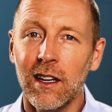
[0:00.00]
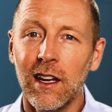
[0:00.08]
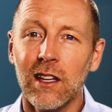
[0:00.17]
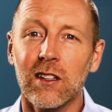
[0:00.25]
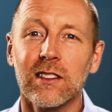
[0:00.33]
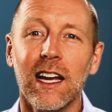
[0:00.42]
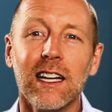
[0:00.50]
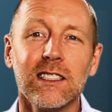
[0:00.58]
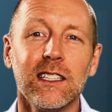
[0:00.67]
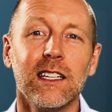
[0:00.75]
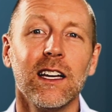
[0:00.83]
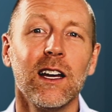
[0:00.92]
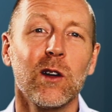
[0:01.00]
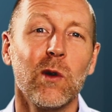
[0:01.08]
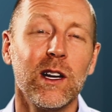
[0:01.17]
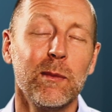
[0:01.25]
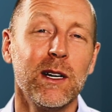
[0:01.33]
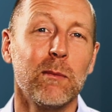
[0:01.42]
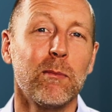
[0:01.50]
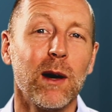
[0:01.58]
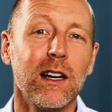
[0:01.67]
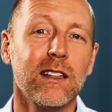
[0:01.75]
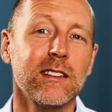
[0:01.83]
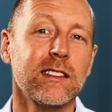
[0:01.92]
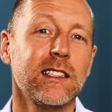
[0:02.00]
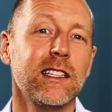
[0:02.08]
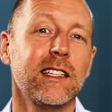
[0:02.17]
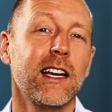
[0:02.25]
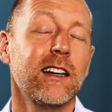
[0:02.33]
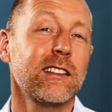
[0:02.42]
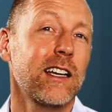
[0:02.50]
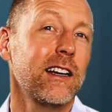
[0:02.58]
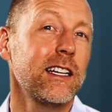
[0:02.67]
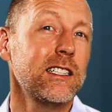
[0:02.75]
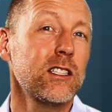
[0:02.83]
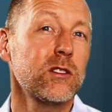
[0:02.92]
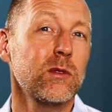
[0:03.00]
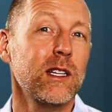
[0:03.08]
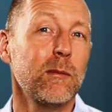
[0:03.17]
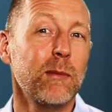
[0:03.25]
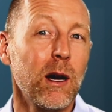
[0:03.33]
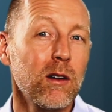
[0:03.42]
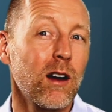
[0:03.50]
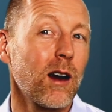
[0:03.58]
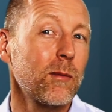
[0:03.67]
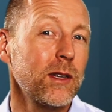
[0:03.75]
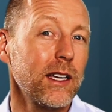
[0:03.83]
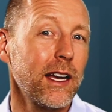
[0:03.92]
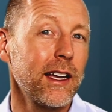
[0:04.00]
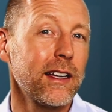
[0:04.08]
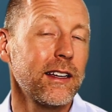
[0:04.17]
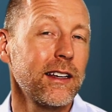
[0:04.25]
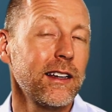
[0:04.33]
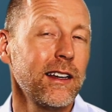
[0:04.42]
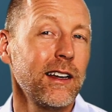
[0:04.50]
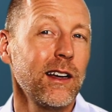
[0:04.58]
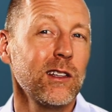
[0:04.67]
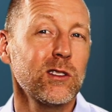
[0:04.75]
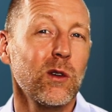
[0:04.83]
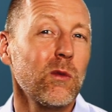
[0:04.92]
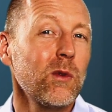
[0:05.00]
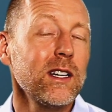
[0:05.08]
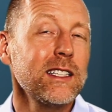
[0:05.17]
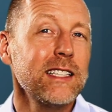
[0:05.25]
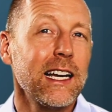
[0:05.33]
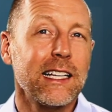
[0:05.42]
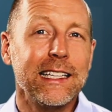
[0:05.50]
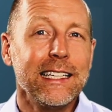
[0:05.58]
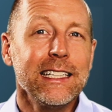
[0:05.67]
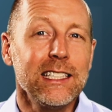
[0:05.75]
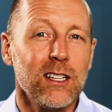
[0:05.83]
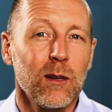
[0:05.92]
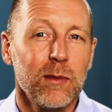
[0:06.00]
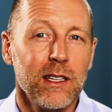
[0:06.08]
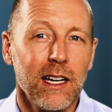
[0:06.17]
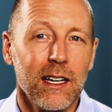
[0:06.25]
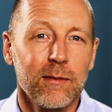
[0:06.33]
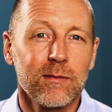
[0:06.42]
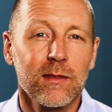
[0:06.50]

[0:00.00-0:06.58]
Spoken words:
There's actually quite a bit of buzz in the healthcare industry about RPA. So what exactly is RPA?